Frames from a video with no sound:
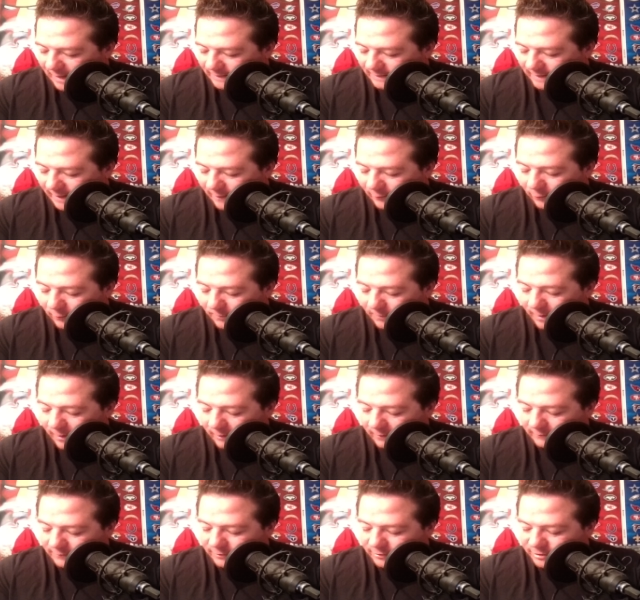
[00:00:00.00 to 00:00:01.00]
that title
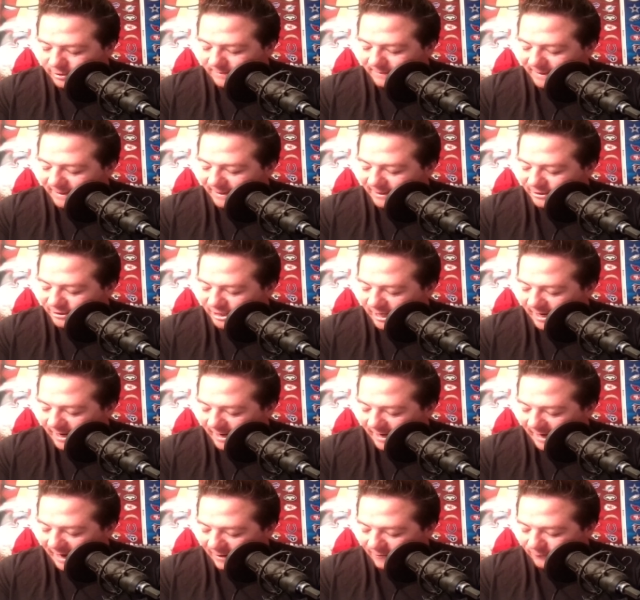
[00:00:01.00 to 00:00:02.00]
belt. Jimmy,
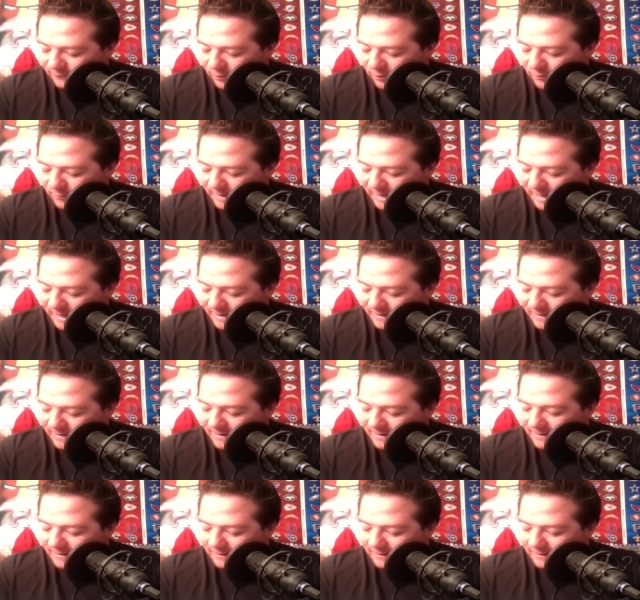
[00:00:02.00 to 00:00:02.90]
Jey, and Roman.